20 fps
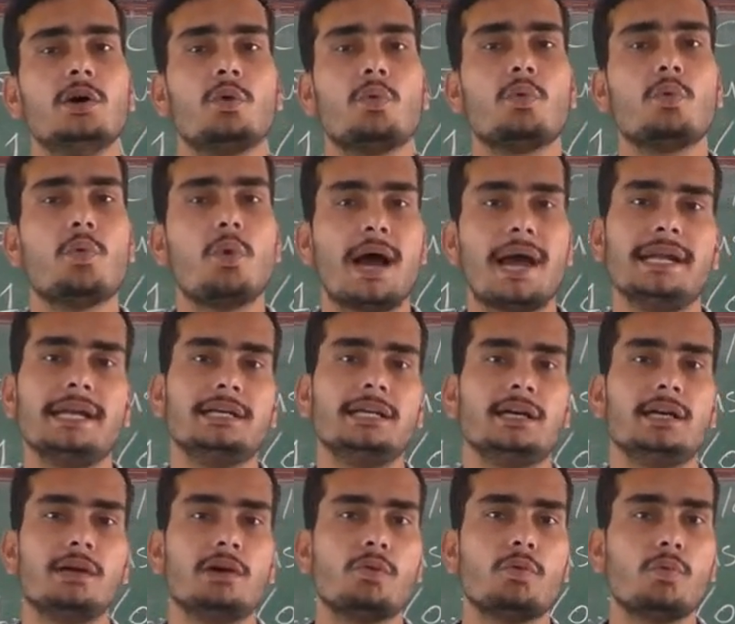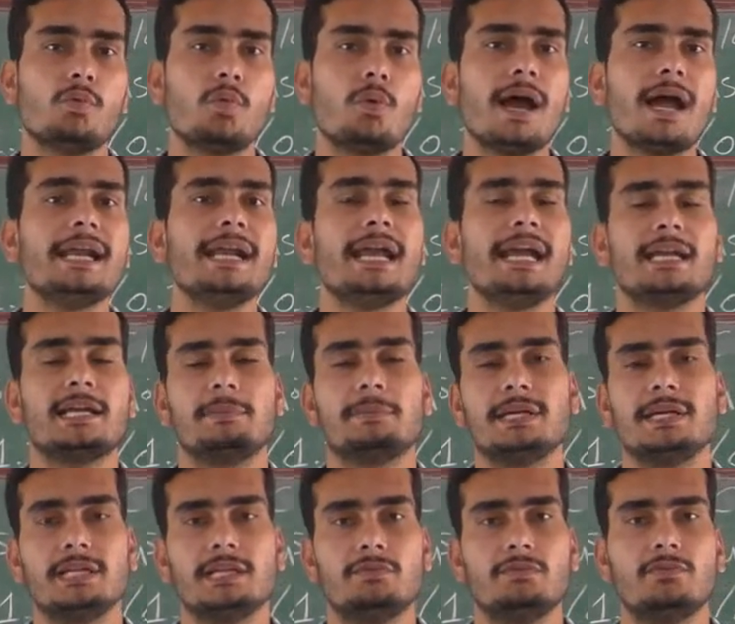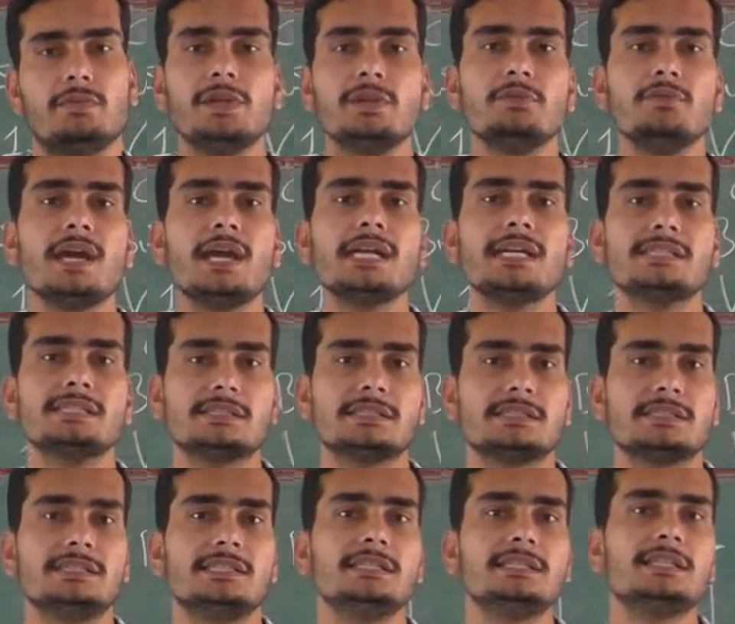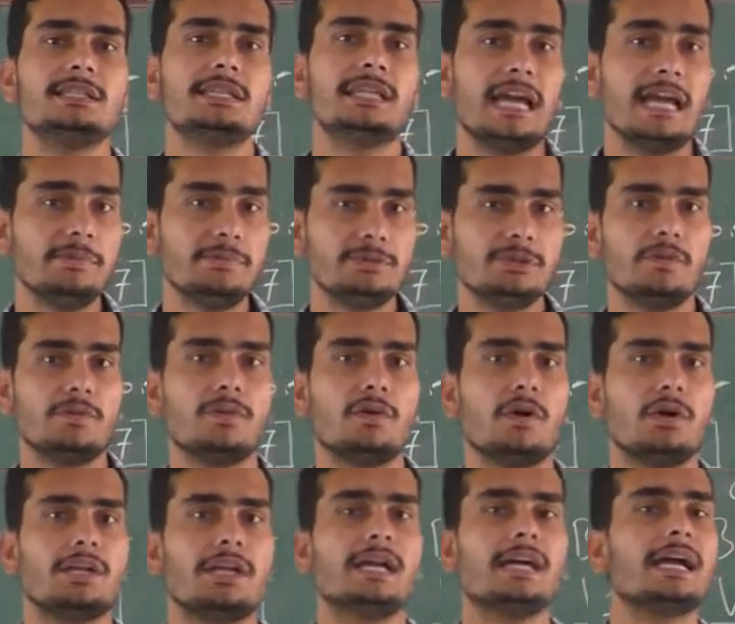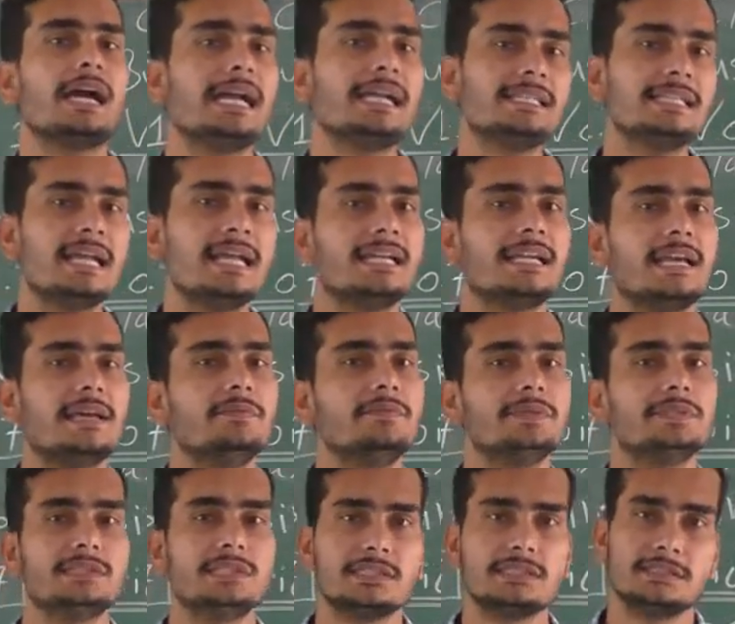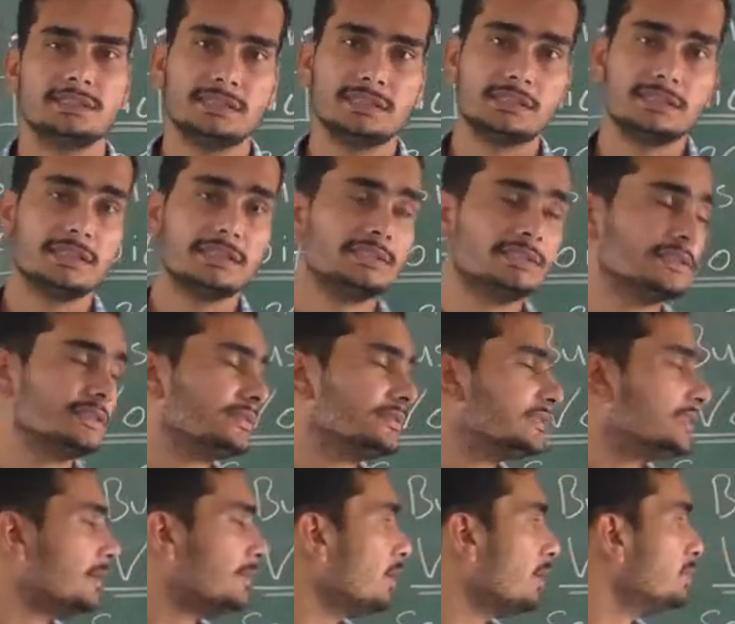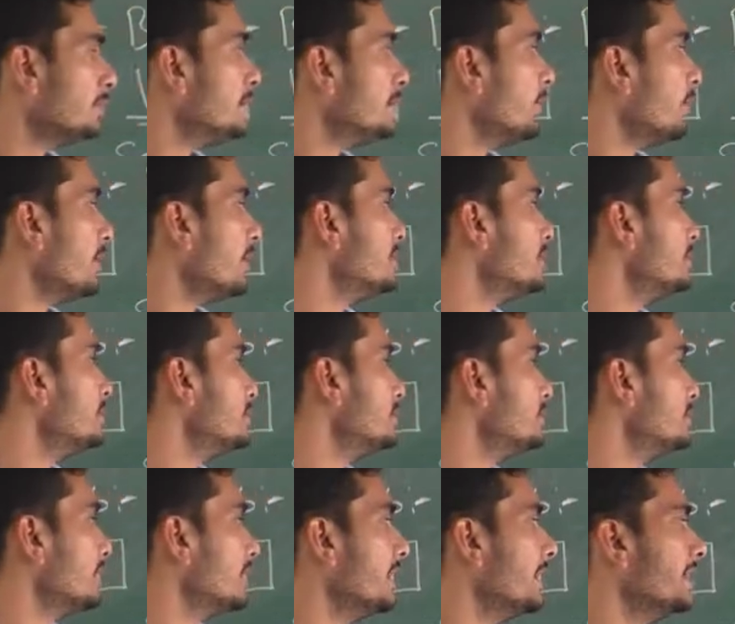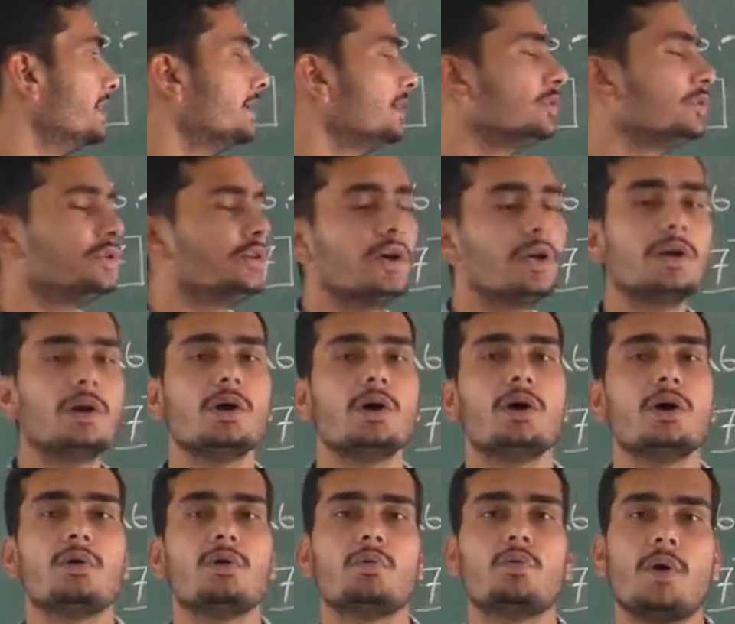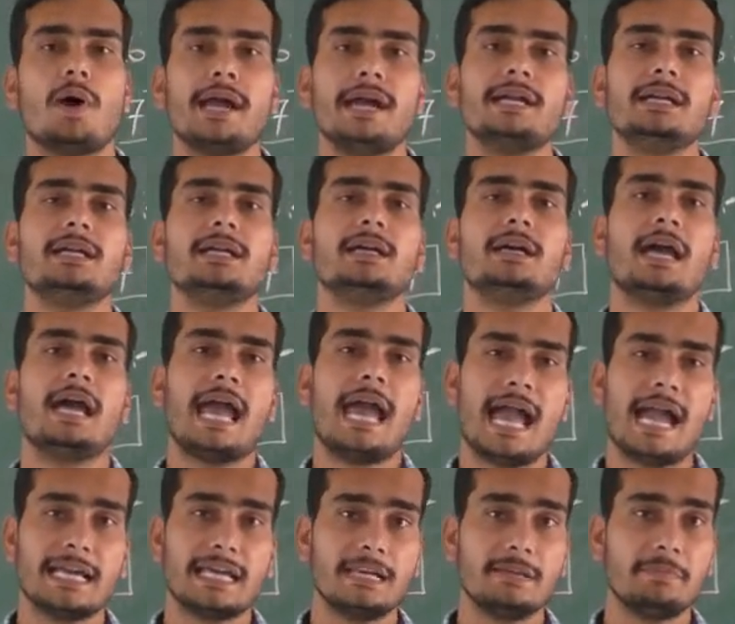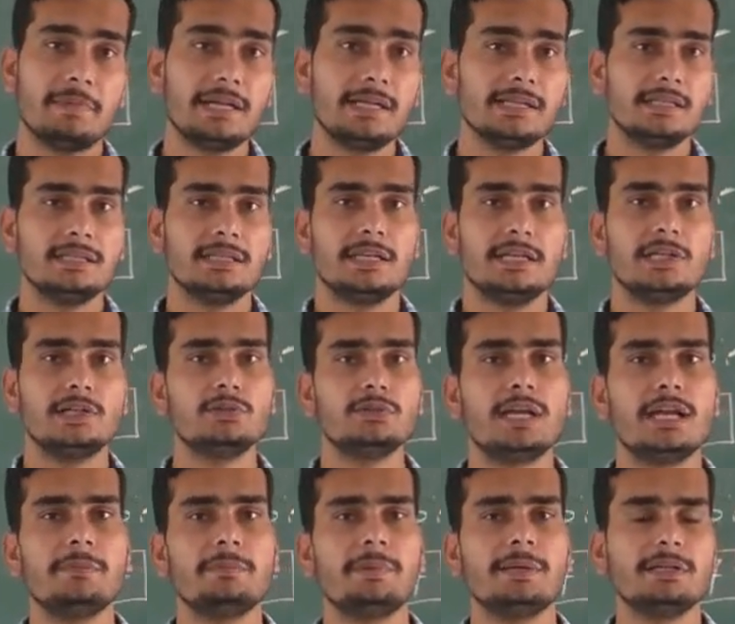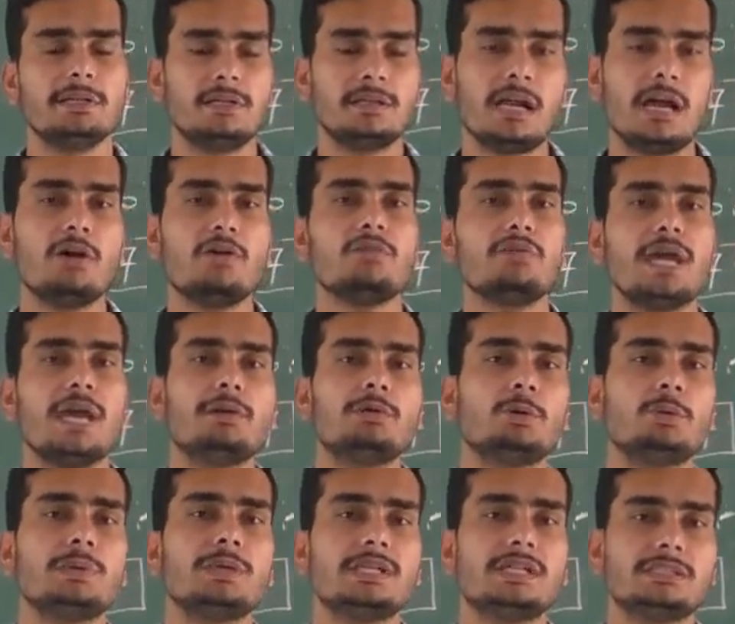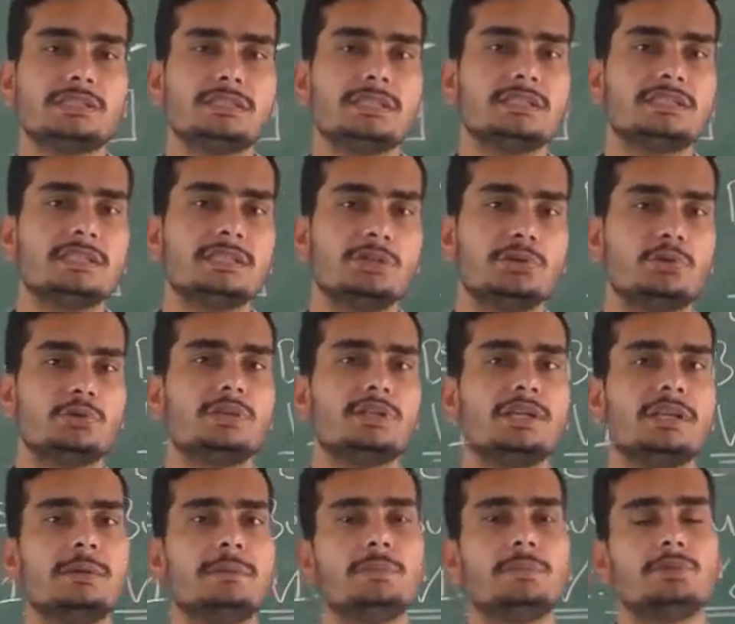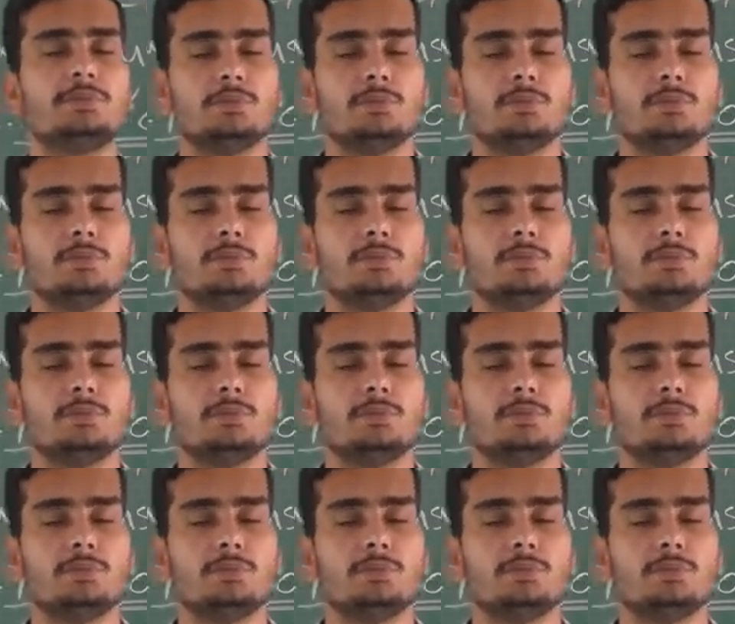wide agreement. When we are discussing the types of contract, at that time we just discuss some of the points relating to your wide agreement into that, but now we have to be discuss into the